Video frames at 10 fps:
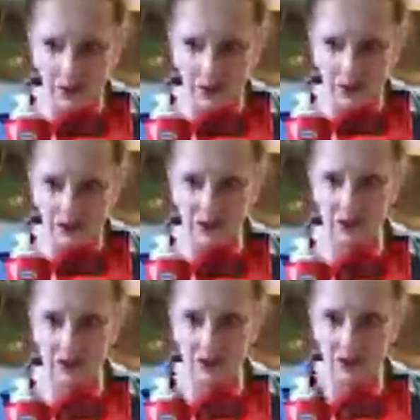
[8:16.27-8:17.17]
after
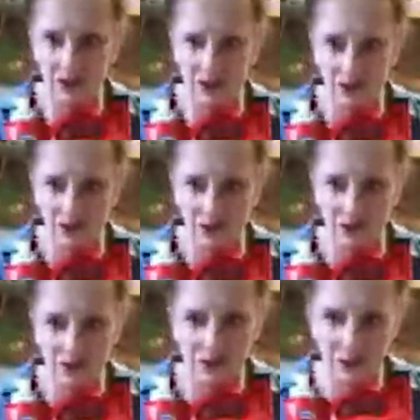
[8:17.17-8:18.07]
using a detergent like
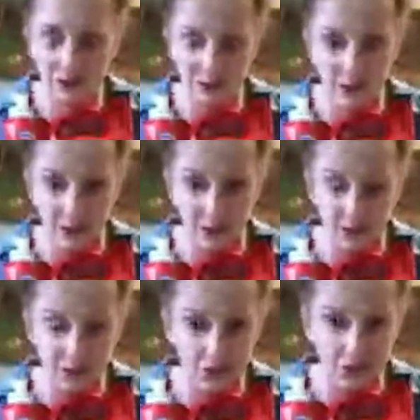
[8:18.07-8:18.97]
this, a regular
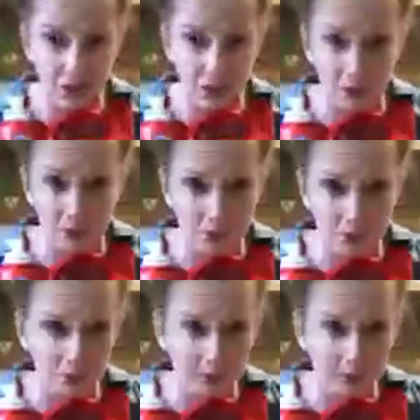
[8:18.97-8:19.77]
detergent, on a baby.